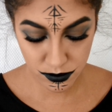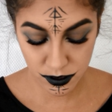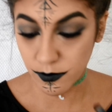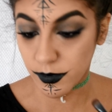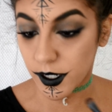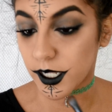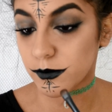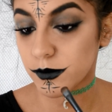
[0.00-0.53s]
the
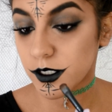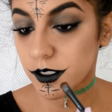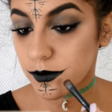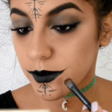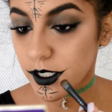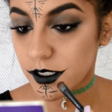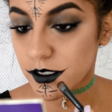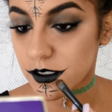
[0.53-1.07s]
bottom a little
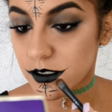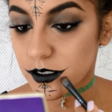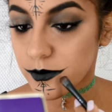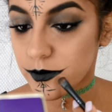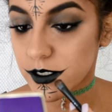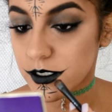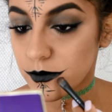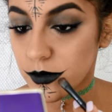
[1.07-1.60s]
bit because there's
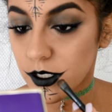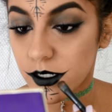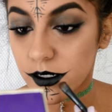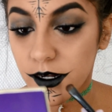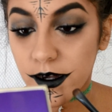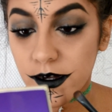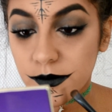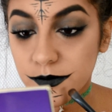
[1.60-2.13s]
gonna be some blood
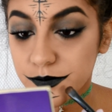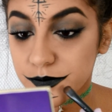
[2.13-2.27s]
here.